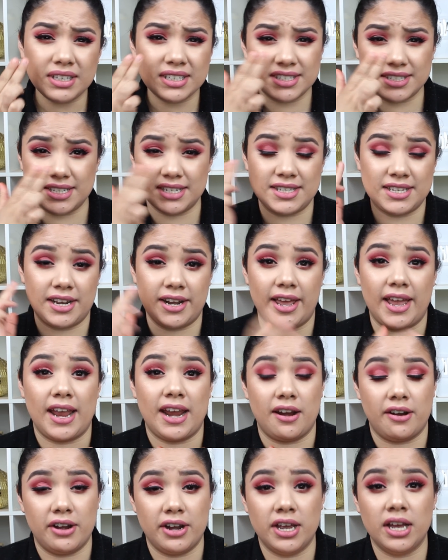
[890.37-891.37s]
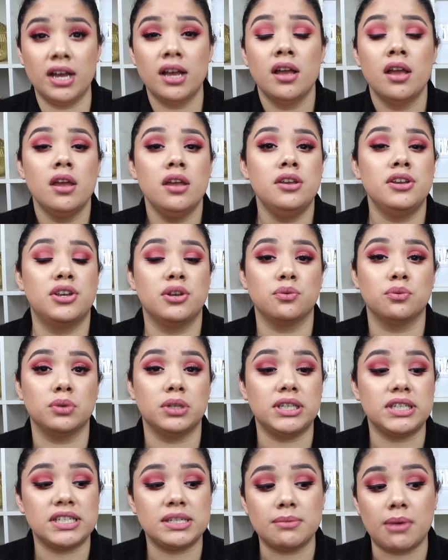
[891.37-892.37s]
sits on that area, you can
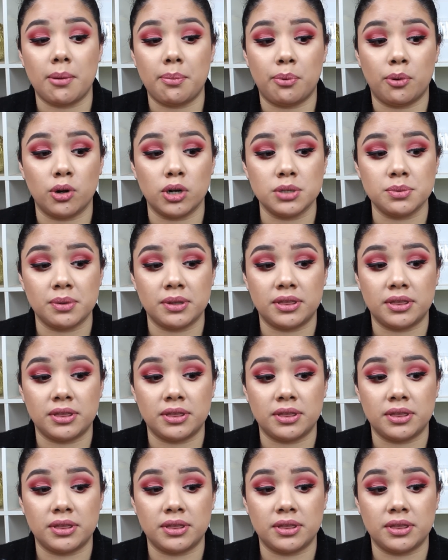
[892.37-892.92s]
really see my pores.